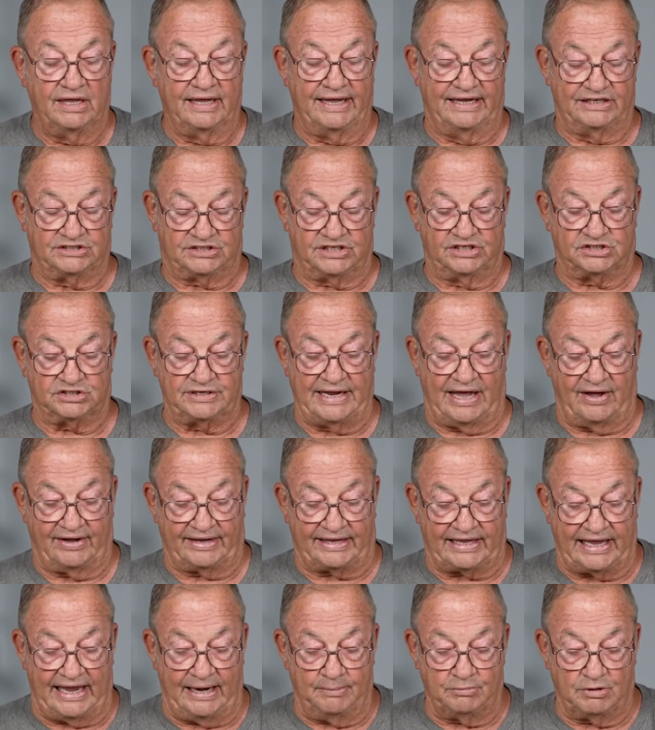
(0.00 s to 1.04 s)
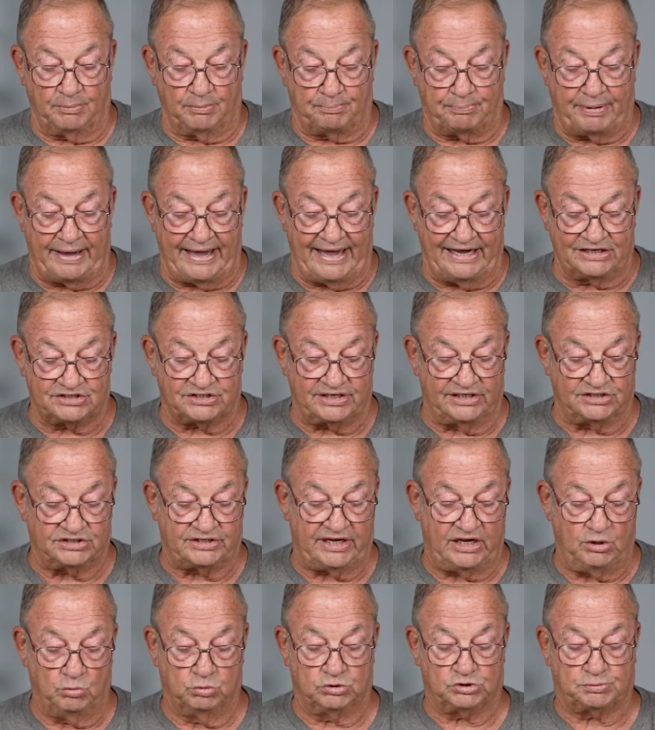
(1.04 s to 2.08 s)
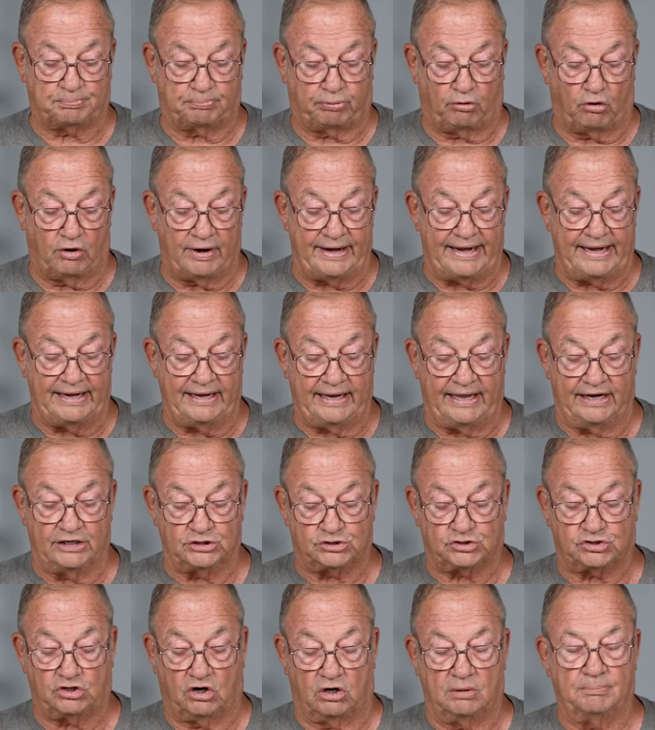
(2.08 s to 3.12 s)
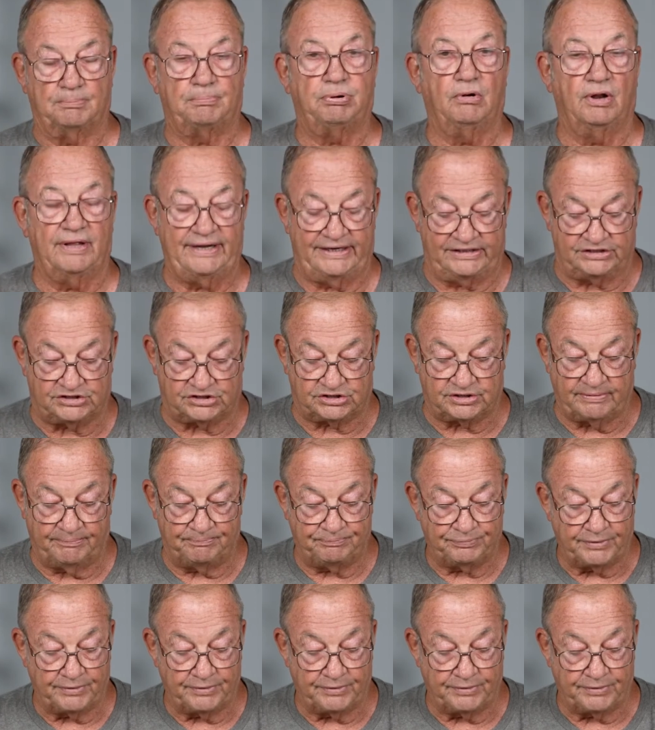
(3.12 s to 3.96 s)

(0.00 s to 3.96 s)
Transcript: He says, Now it came to pass as he was praying in a certain place,